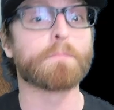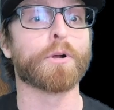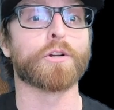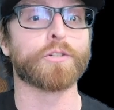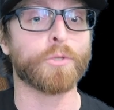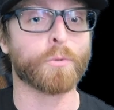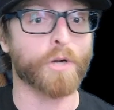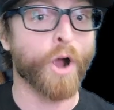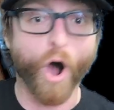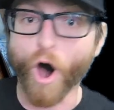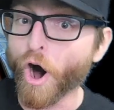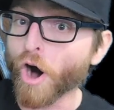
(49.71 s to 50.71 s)
burger tour,
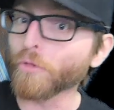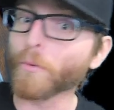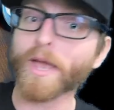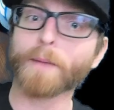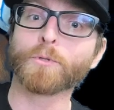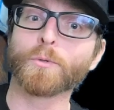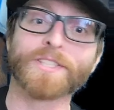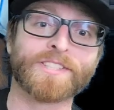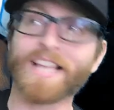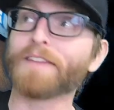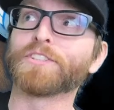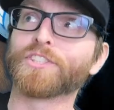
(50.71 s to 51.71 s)
all the way up to a
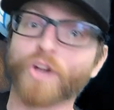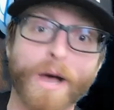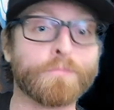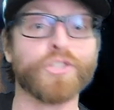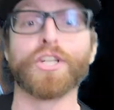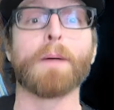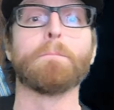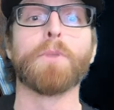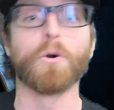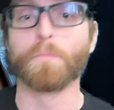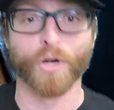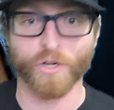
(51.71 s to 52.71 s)
7-stop
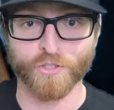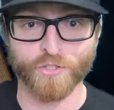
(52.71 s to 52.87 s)
jumbo burger